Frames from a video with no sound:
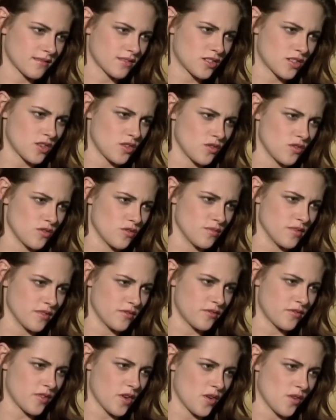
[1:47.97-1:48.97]
tube
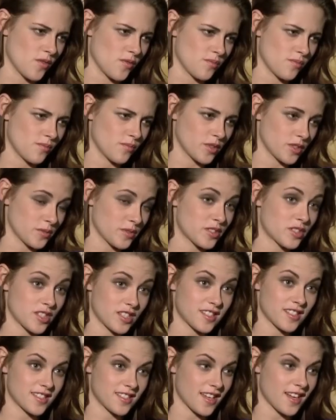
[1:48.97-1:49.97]
of foam, which was
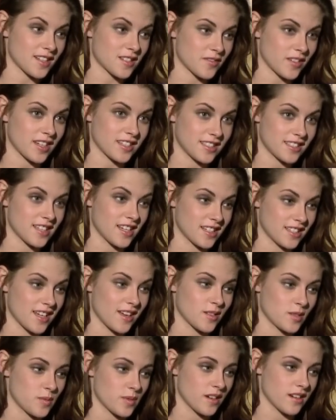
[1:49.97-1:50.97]
just as satisfying to take
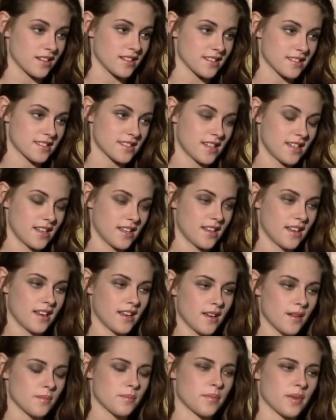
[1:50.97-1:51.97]
down, to be honest.
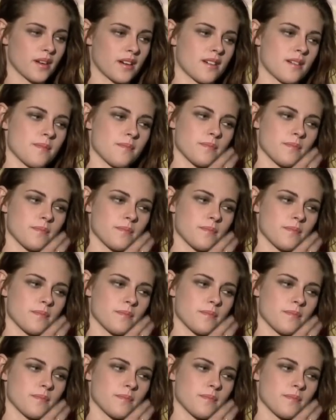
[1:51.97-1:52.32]
But